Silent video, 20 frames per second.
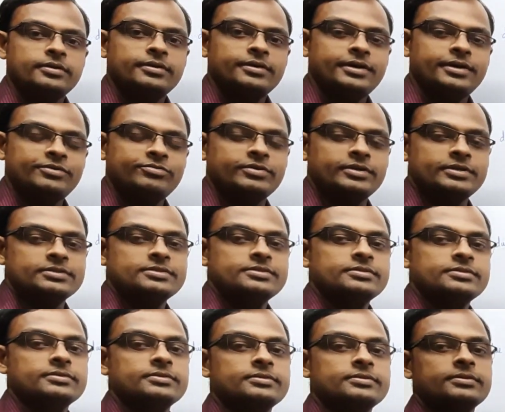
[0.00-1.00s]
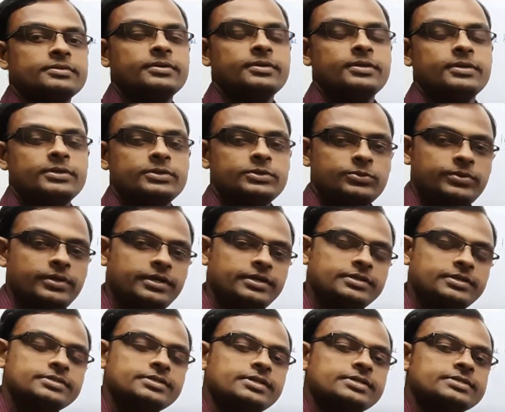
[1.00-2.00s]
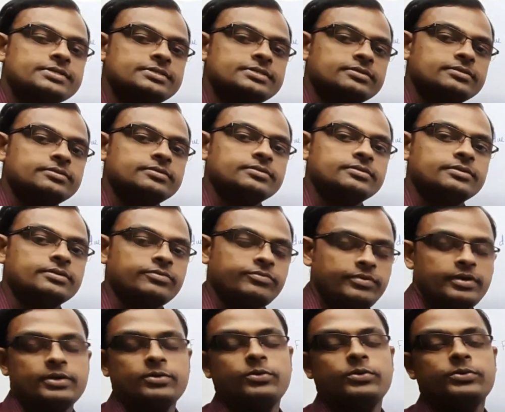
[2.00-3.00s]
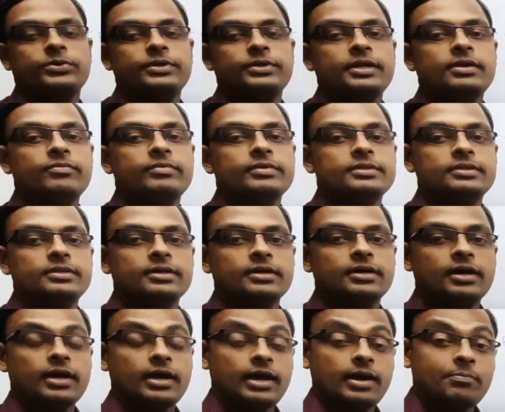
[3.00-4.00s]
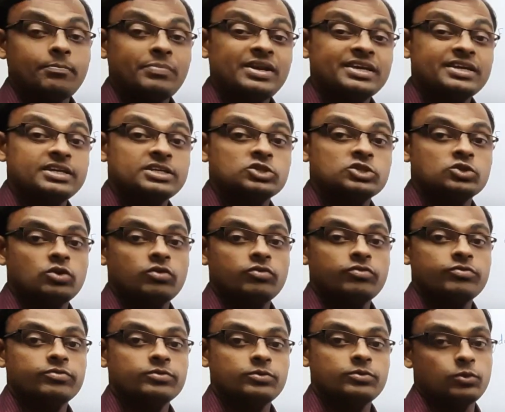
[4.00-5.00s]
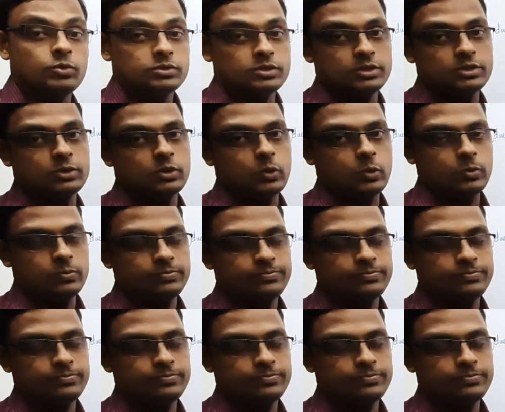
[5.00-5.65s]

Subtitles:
Hi friends, today in this lesson we are going to deal with the application of Gauss's law.